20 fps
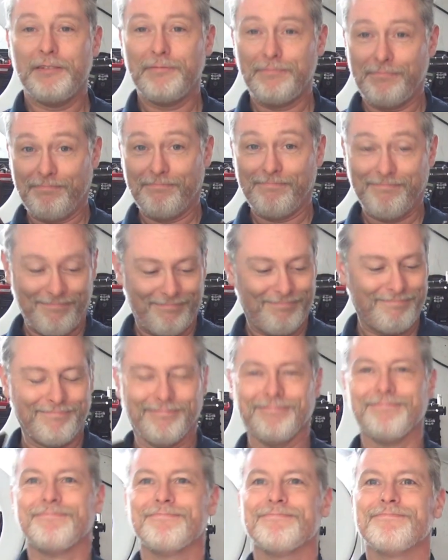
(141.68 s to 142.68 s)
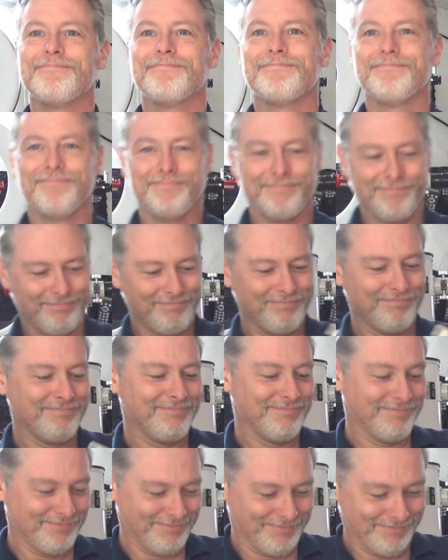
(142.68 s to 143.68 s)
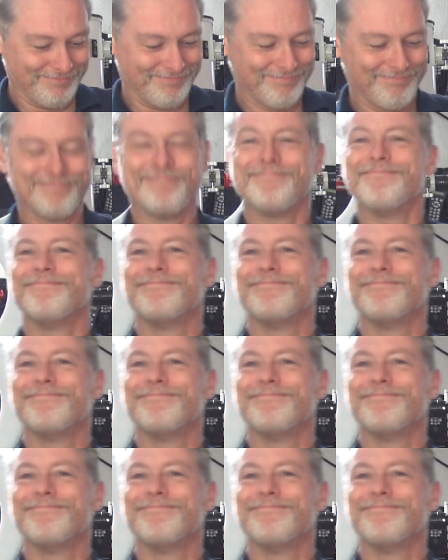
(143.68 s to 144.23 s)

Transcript: think our American colleagues, they love it.